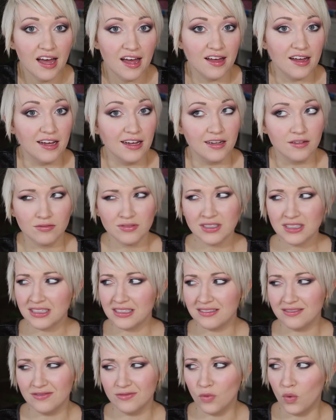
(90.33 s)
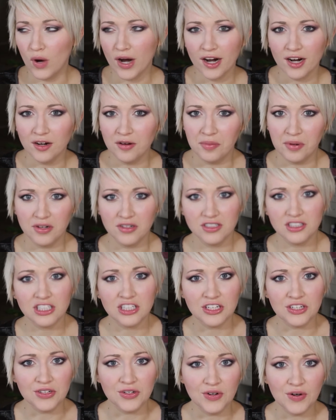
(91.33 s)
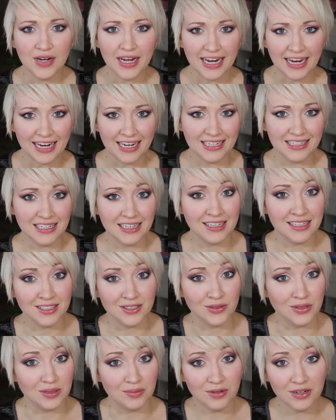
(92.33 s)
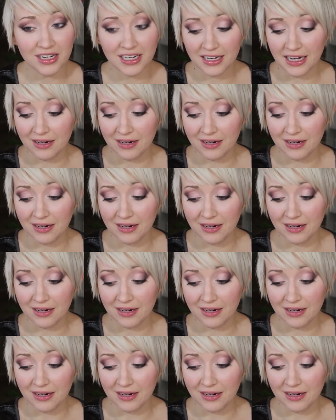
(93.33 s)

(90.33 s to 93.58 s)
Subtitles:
really wearable too, and I think it's really pretty.